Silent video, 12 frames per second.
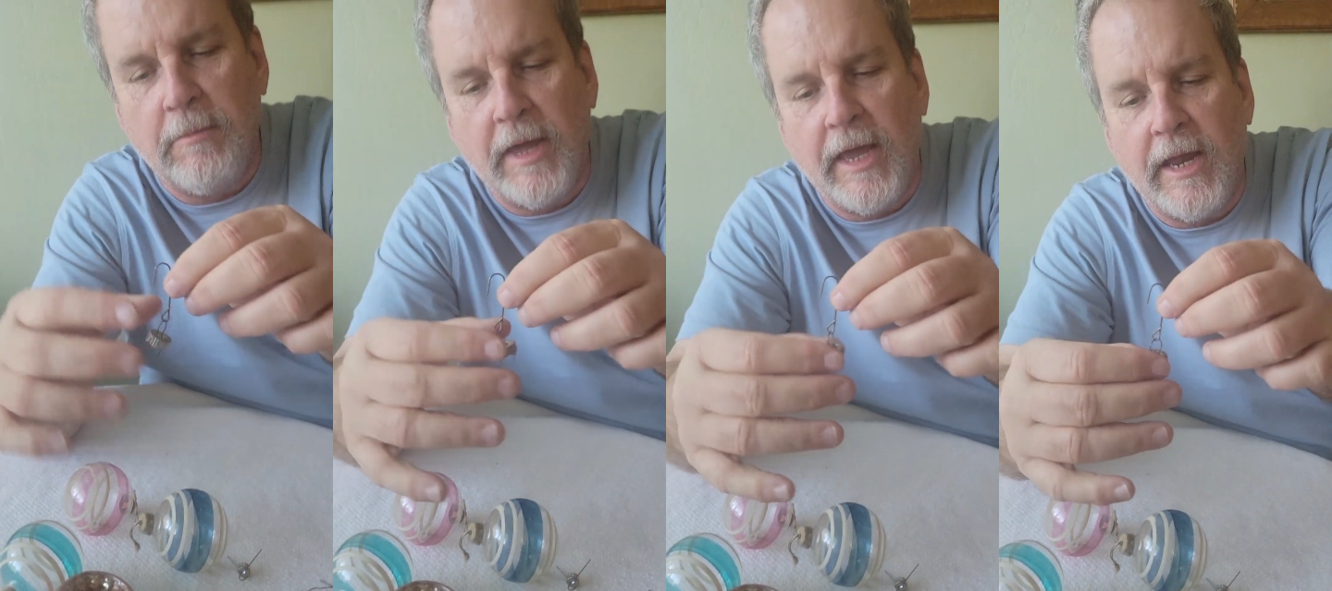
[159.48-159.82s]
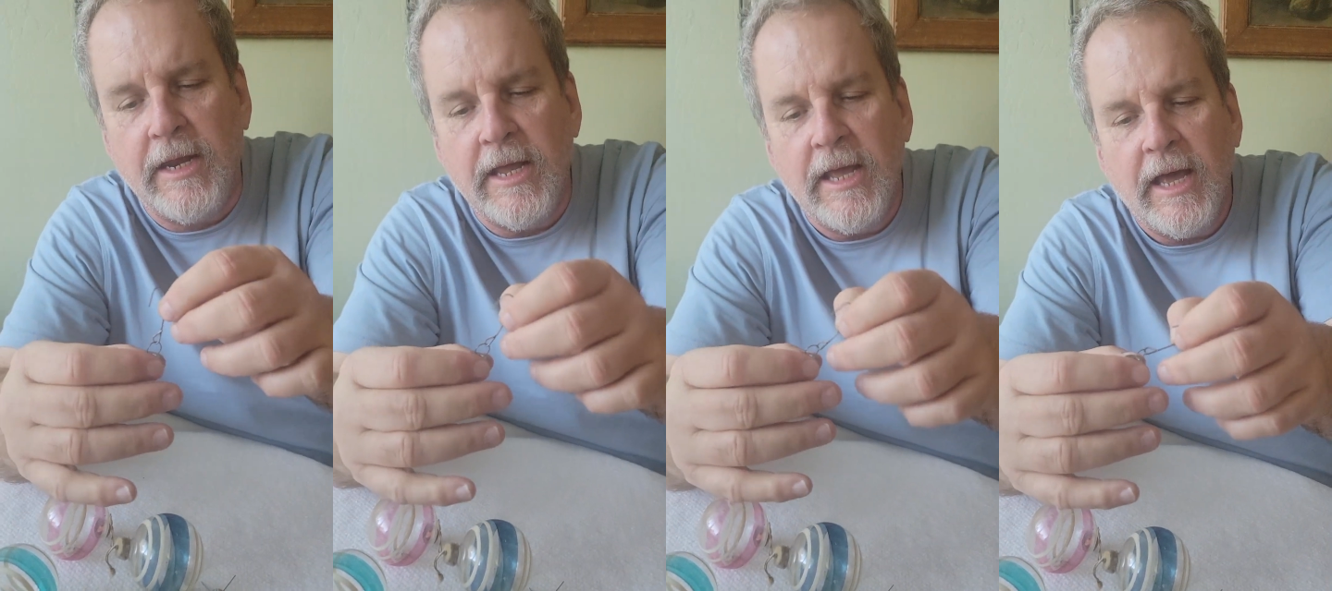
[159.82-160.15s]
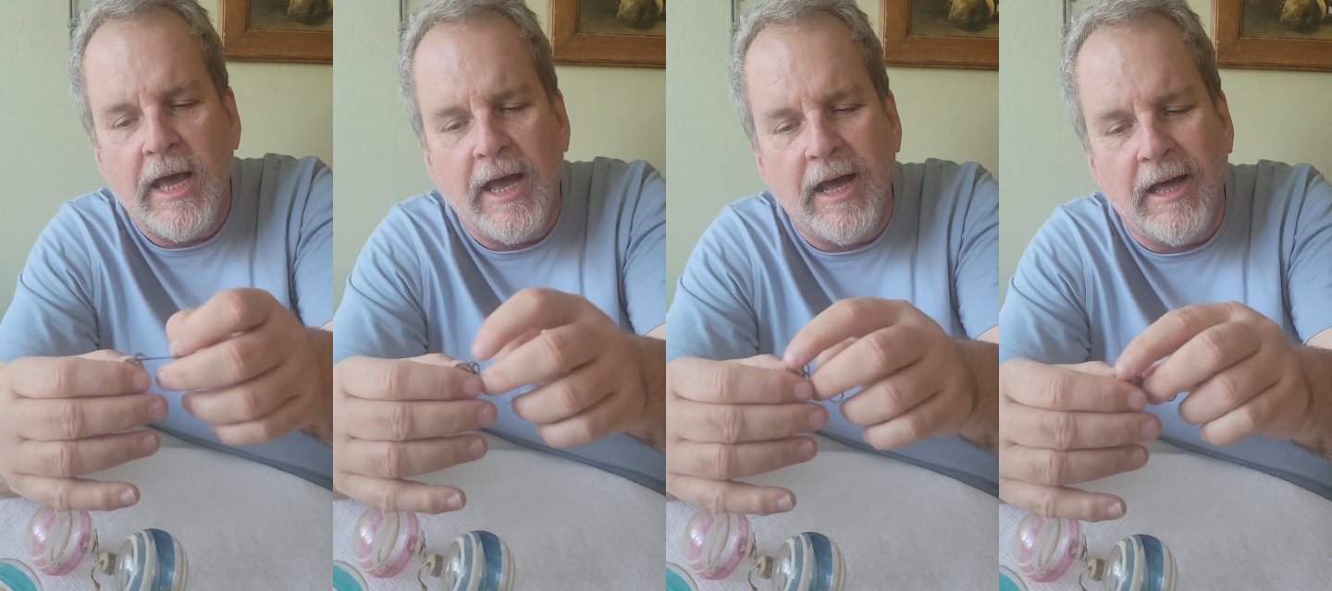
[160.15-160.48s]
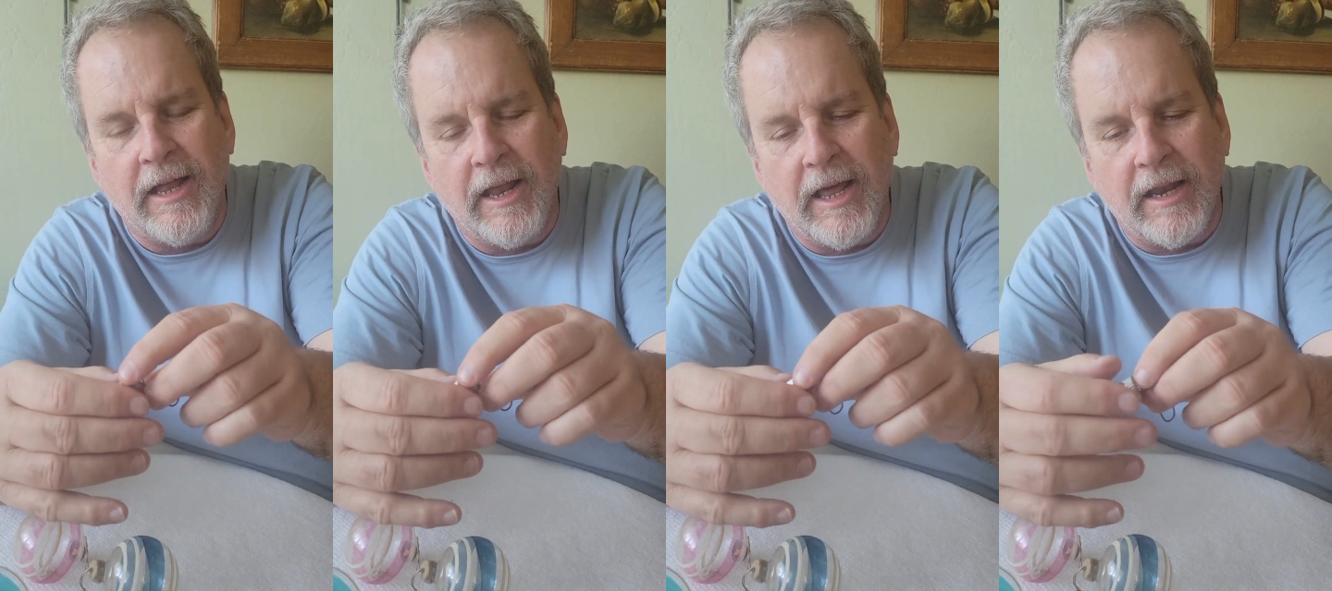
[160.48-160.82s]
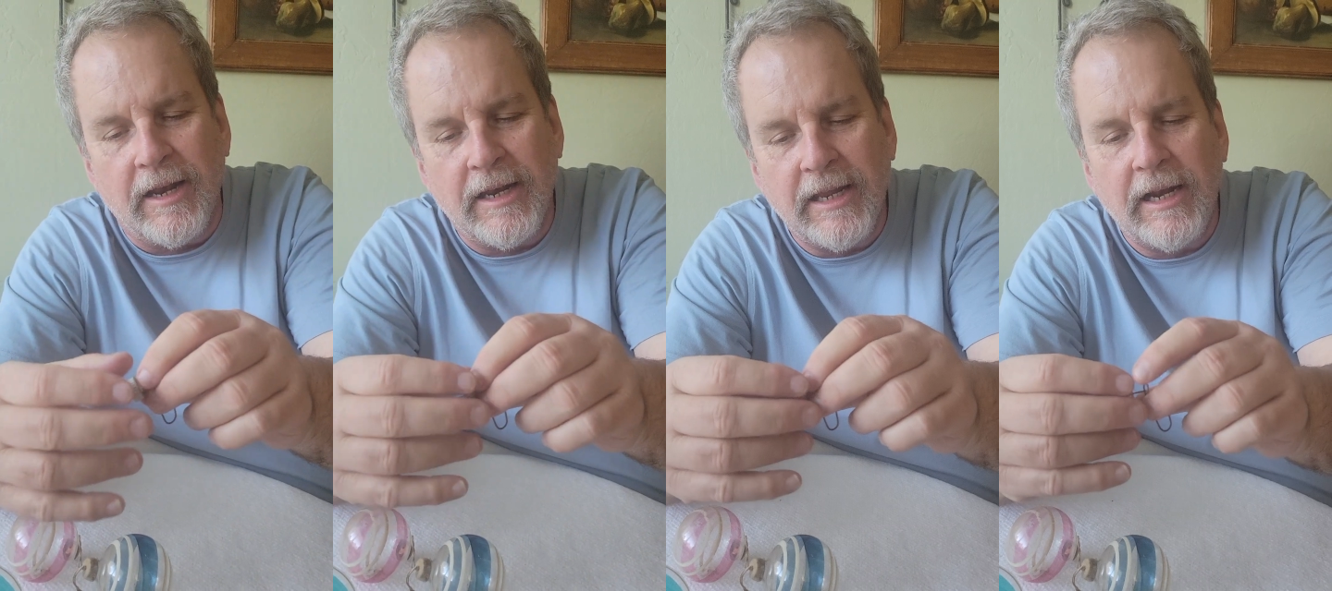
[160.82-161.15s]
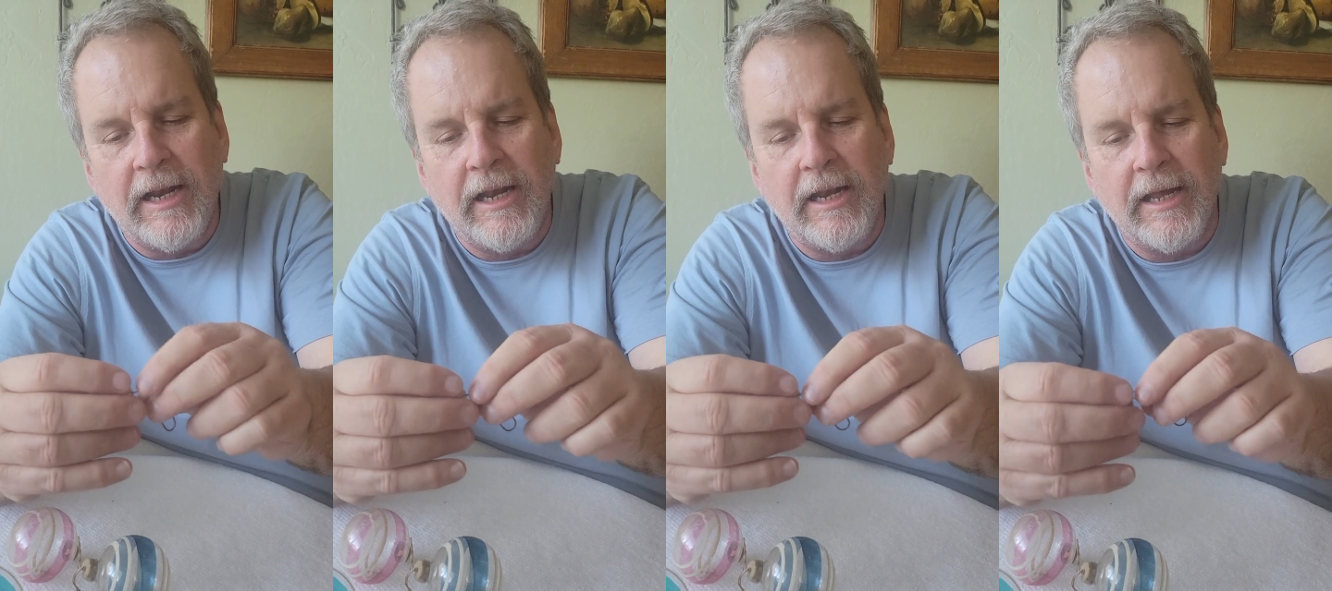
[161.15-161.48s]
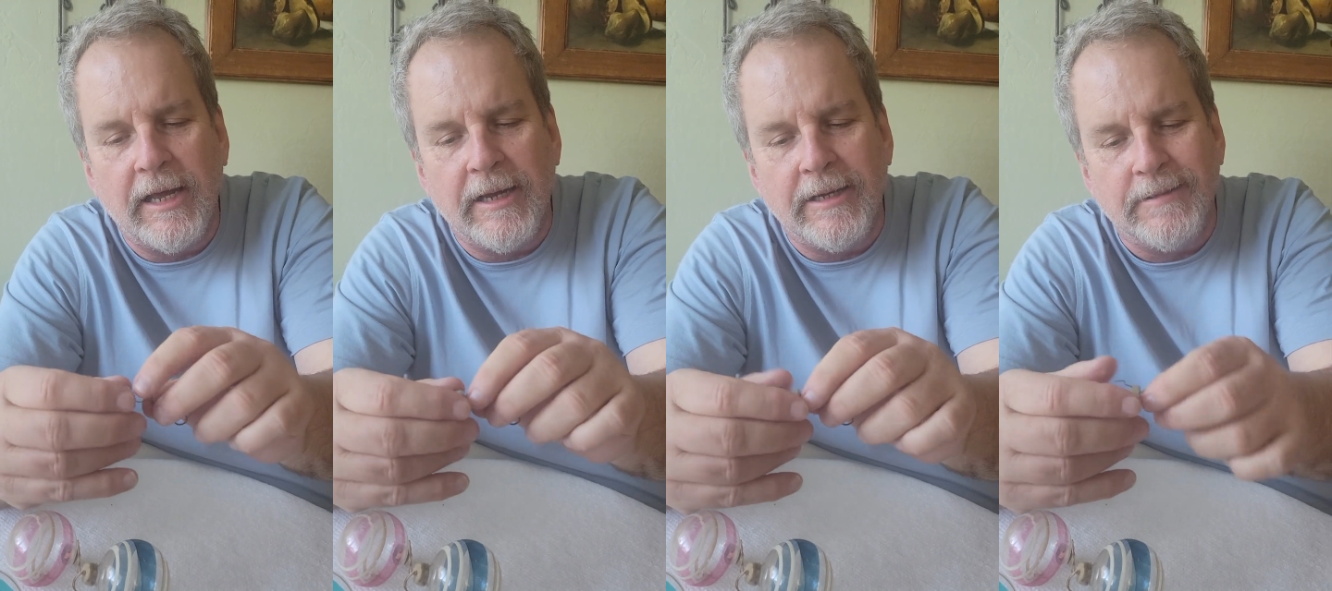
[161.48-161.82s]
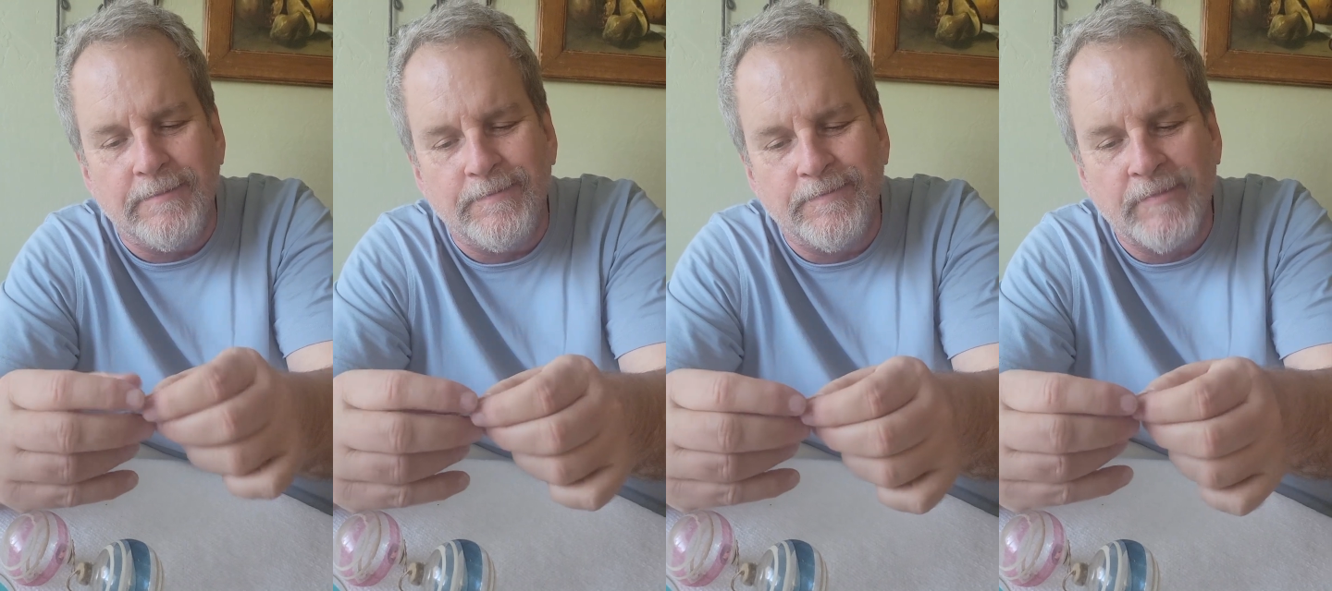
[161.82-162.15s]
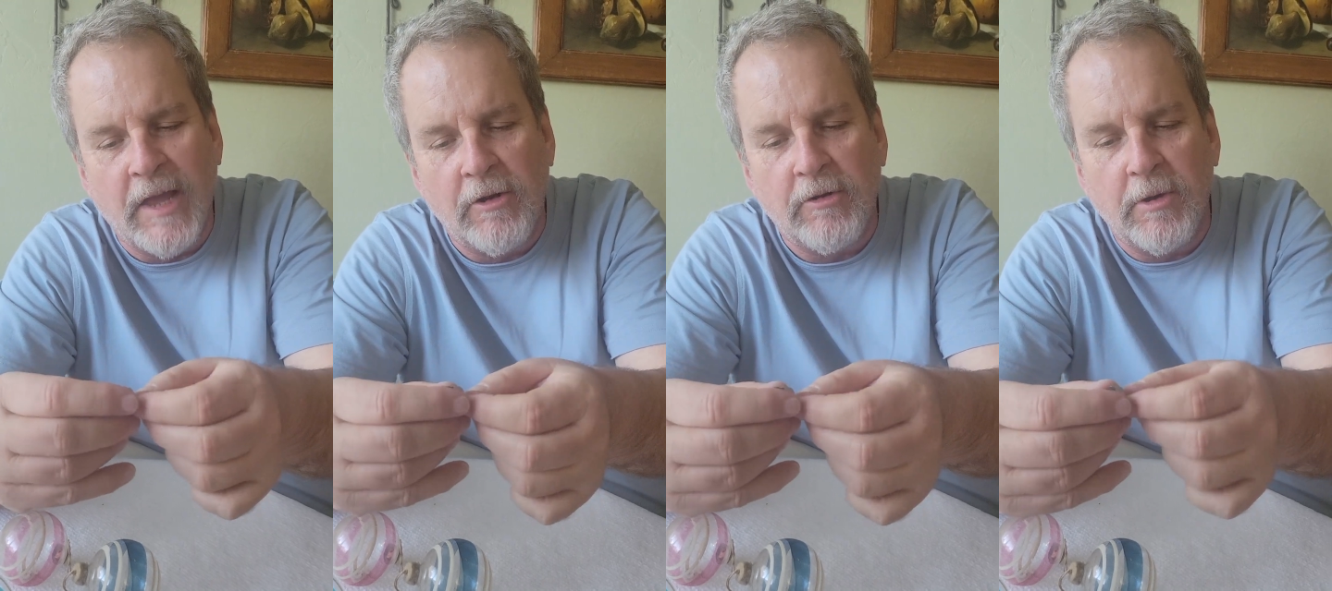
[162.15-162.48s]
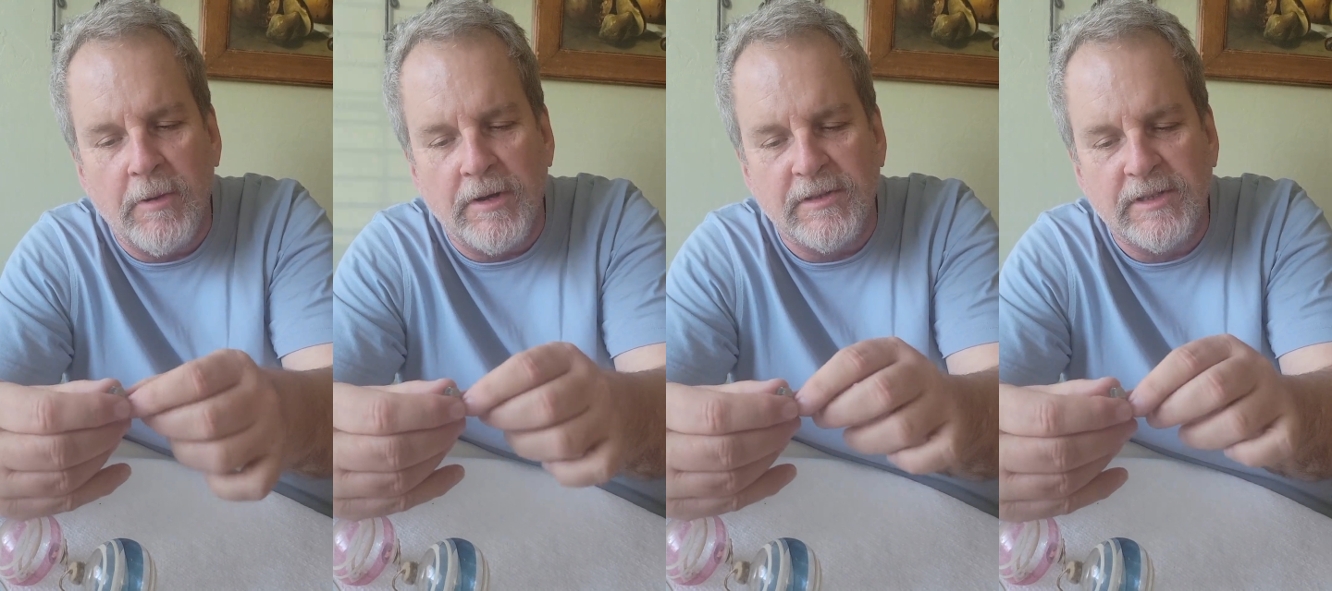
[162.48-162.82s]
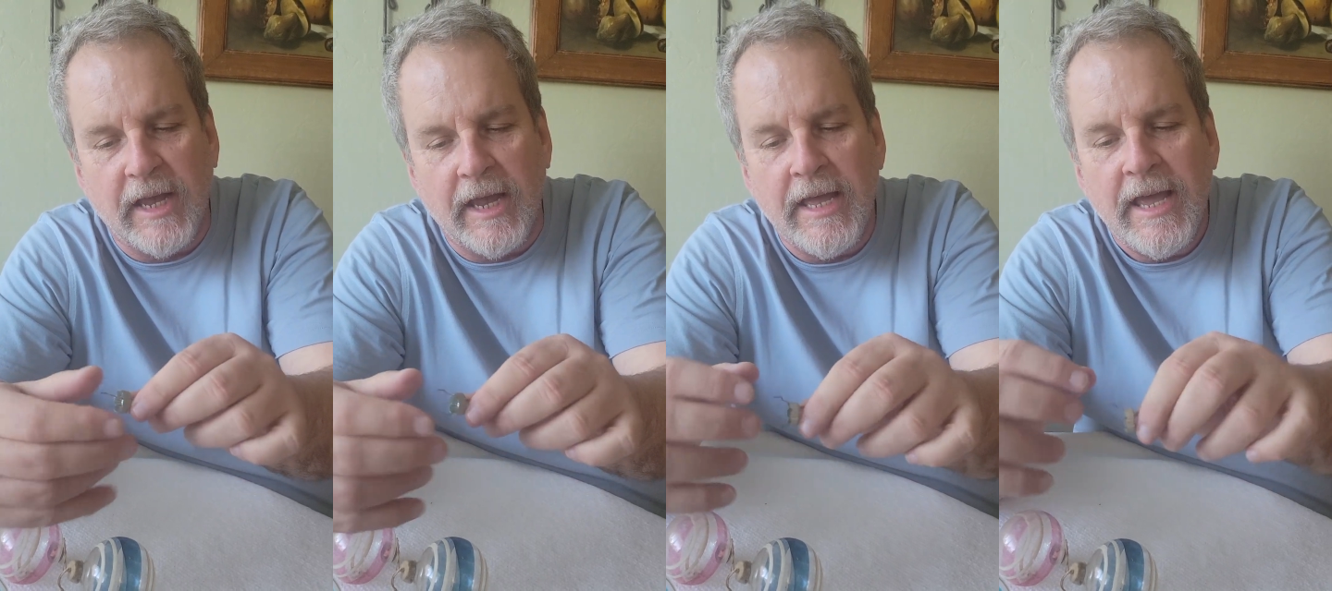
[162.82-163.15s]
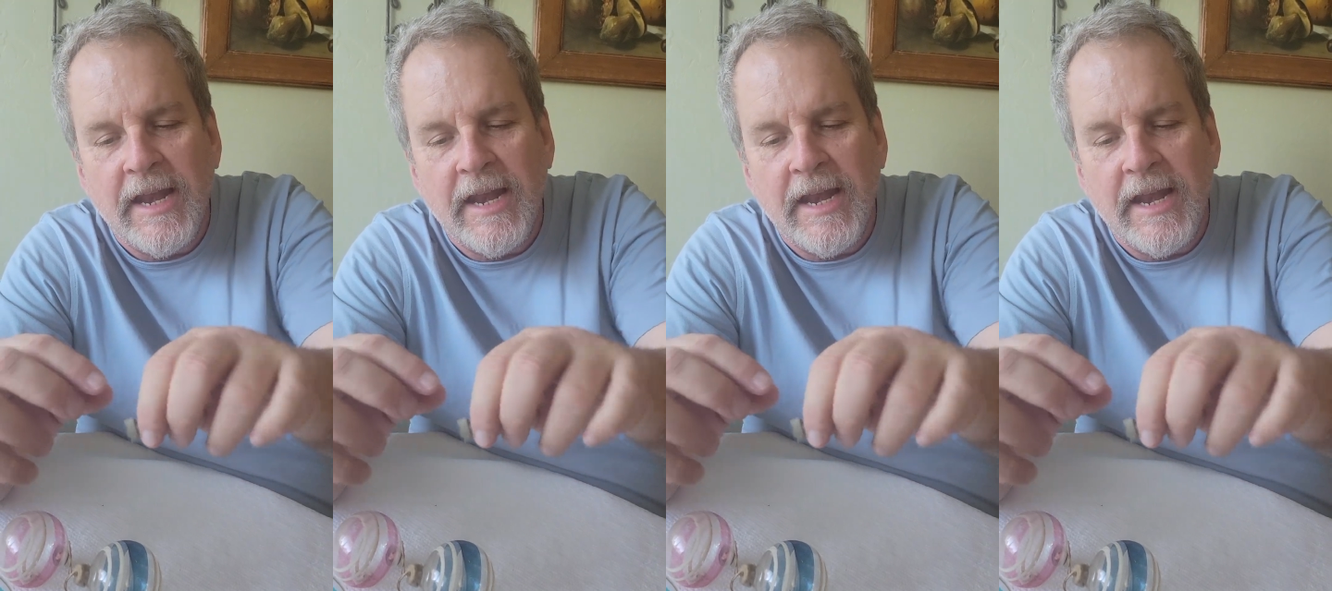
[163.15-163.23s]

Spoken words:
made, a little, how do I want to say,